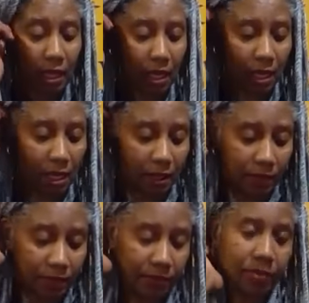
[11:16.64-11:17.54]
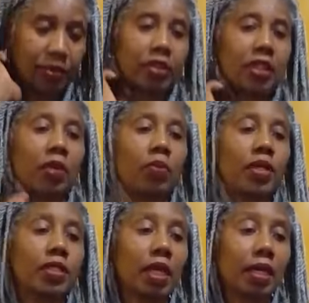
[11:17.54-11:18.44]
There
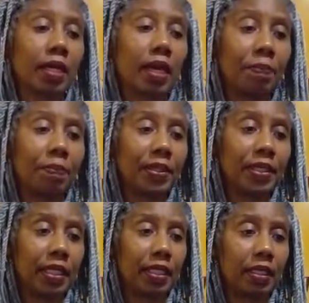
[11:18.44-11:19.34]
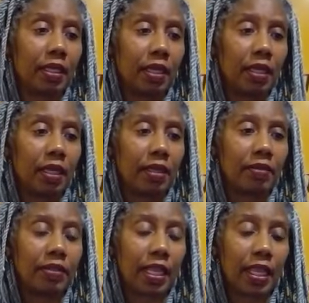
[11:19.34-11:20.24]
was a company
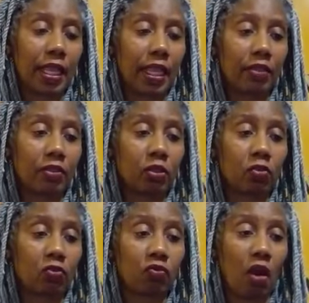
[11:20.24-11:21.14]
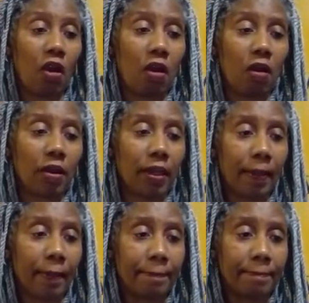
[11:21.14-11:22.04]
that had the wrong
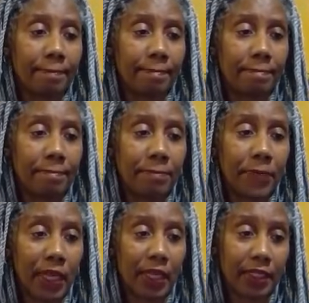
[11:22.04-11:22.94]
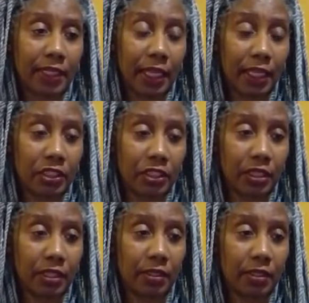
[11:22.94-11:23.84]

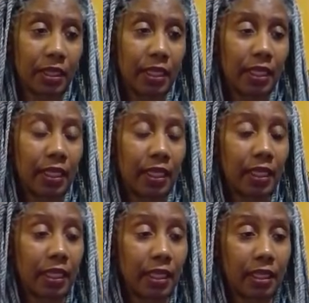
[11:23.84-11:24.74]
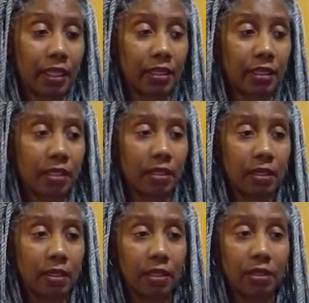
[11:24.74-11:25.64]
medication in
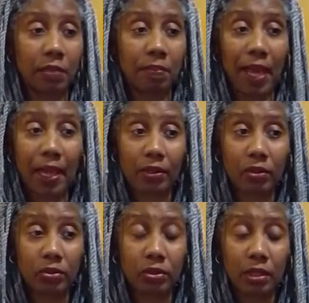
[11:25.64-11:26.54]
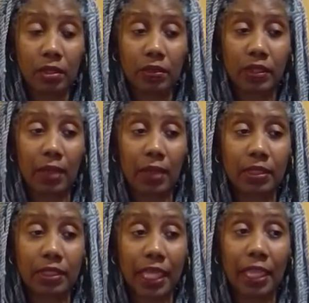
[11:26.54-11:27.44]
the bottles that
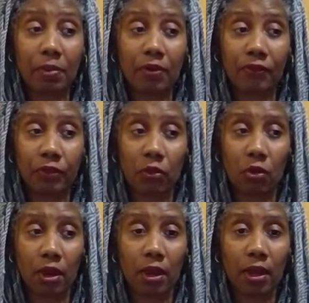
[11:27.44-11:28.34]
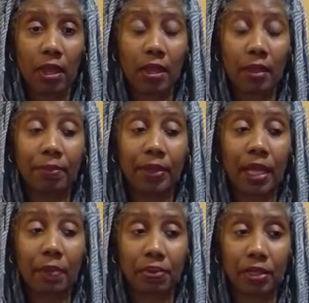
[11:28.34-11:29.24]
was labeled for
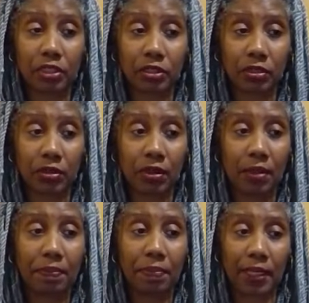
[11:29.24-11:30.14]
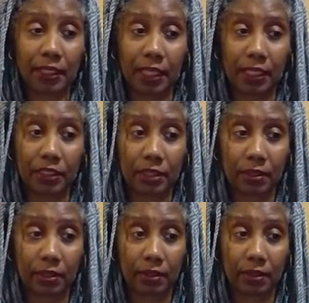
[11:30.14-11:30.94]
blood pressure medication.